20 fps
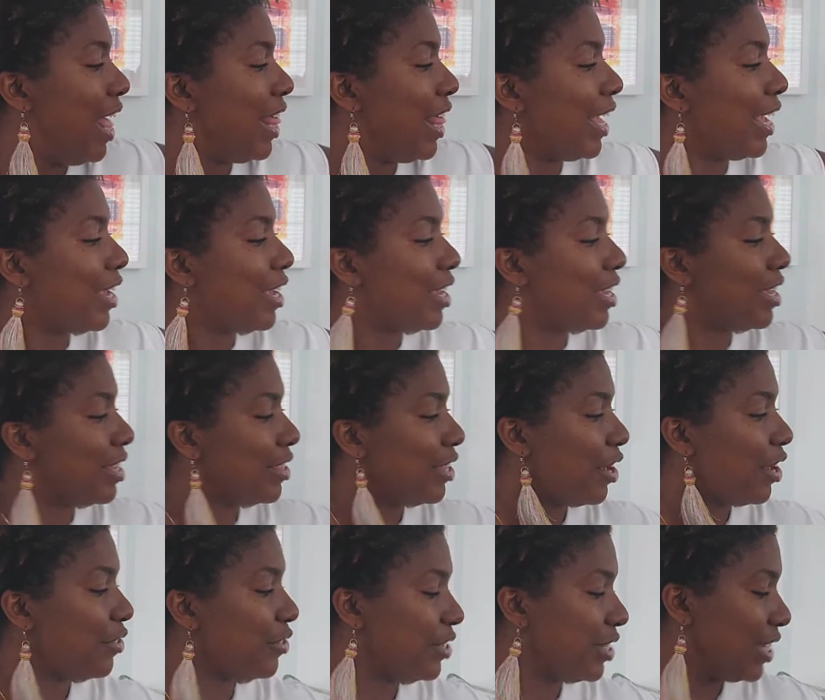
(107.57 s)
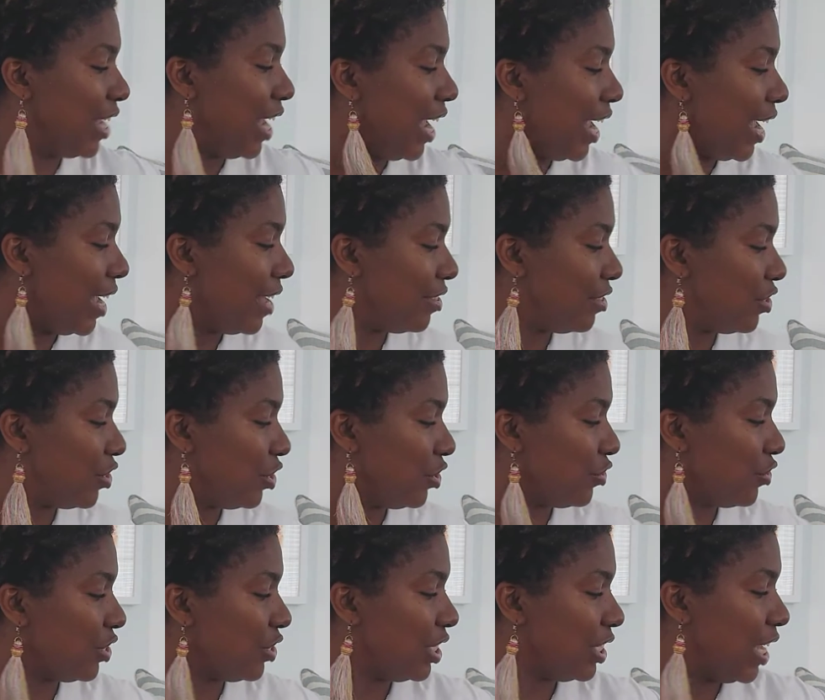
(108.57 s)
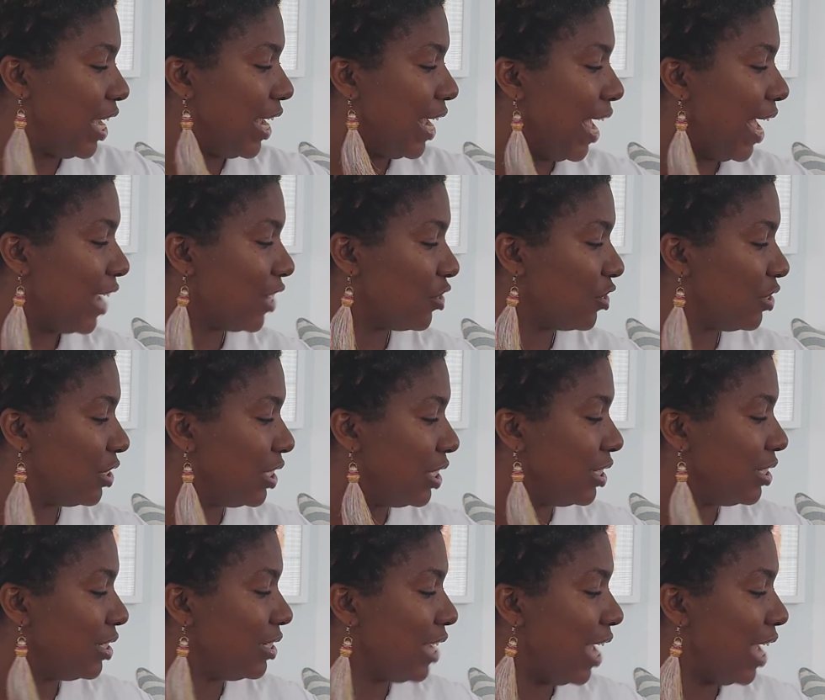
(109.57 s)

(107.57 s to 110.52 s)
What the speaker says: Like the other day, the children and I actually